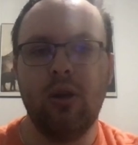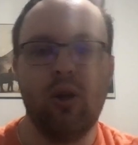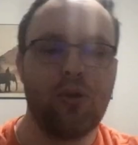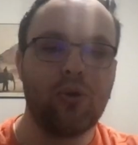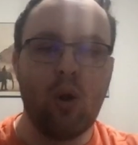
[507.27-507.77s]

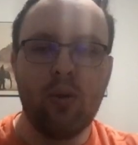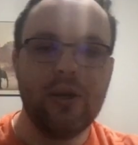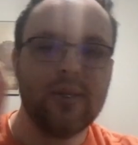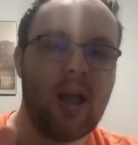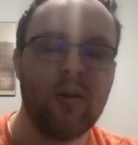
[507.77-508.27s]
throw
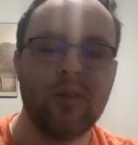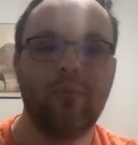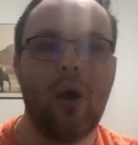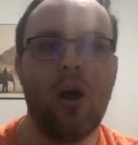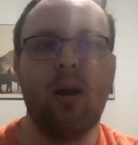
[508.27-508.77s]
these out as
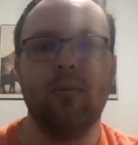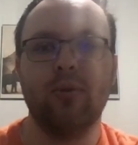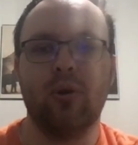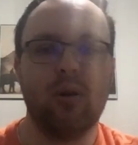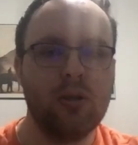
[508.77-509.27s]
bombs
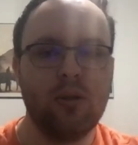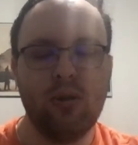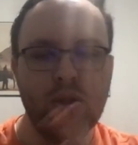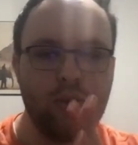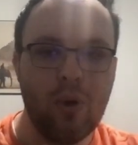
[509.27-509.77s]
or
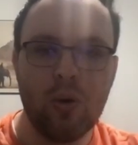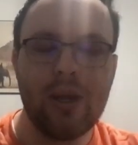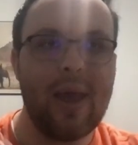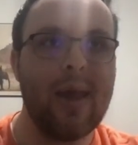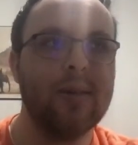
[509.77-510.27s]
smoke
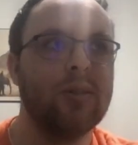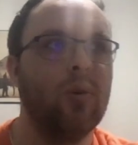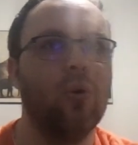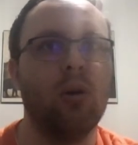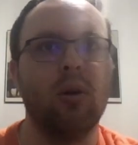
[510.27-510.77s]
gas
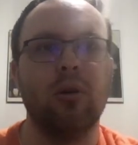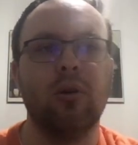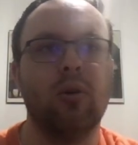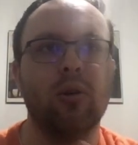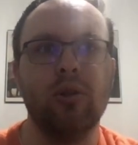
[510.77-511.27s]

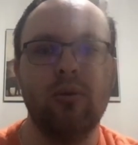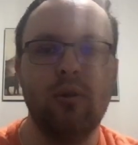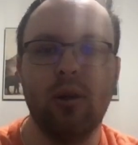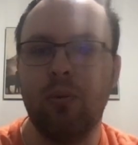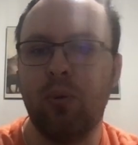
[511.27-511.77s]
or
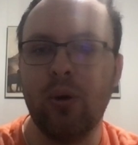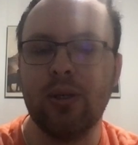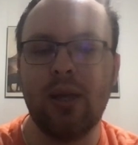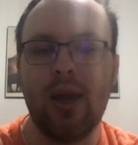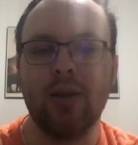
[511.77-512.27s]

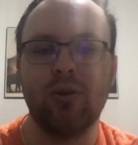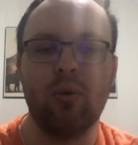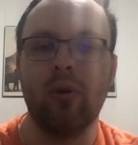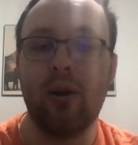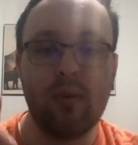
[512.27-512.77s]
poison gas or
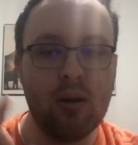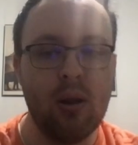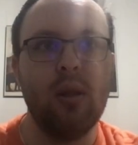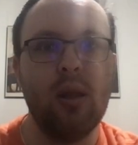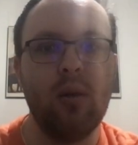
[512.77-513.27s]
whatever.
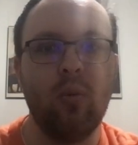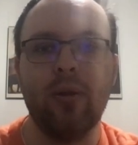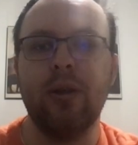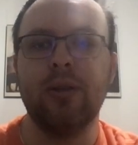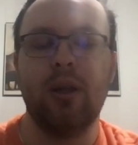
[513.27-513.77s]
What
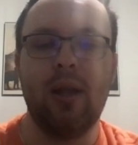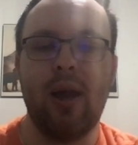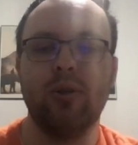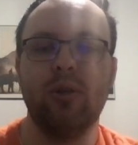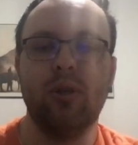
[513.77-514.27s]
this
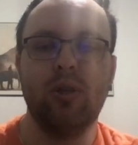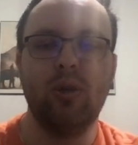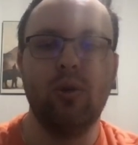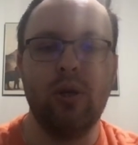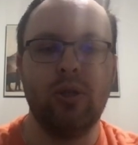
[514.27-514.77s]
allows you to
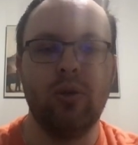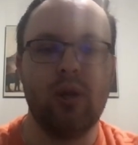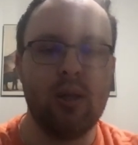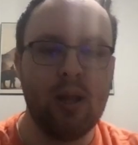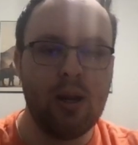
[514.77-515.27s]
do is you
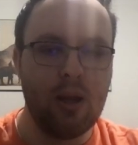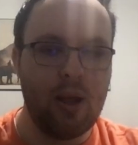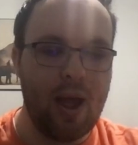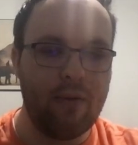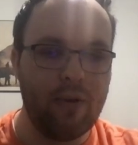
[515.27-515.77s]
can then
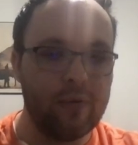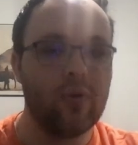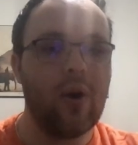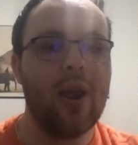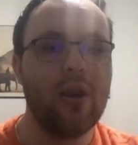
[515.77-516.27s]
have a
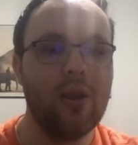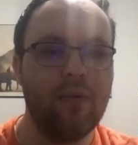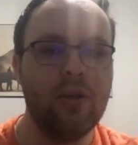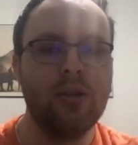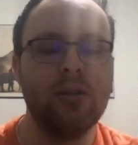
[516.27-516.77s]
variety of
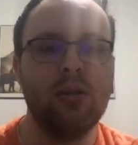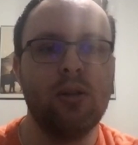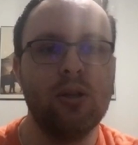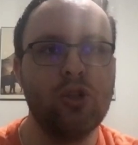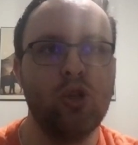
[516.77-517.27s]
these
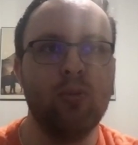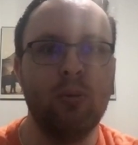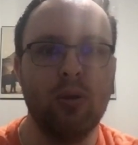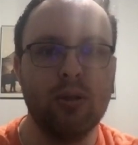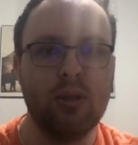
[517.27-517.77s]

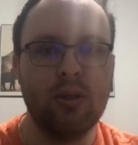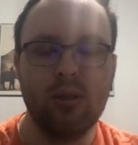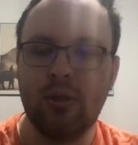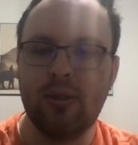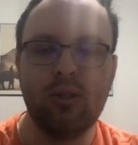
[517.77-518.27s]
consumables,
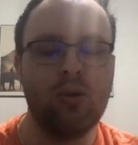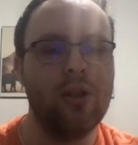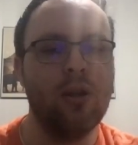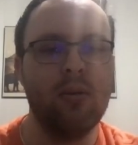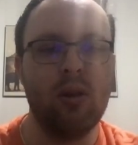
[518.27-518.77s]
treat them,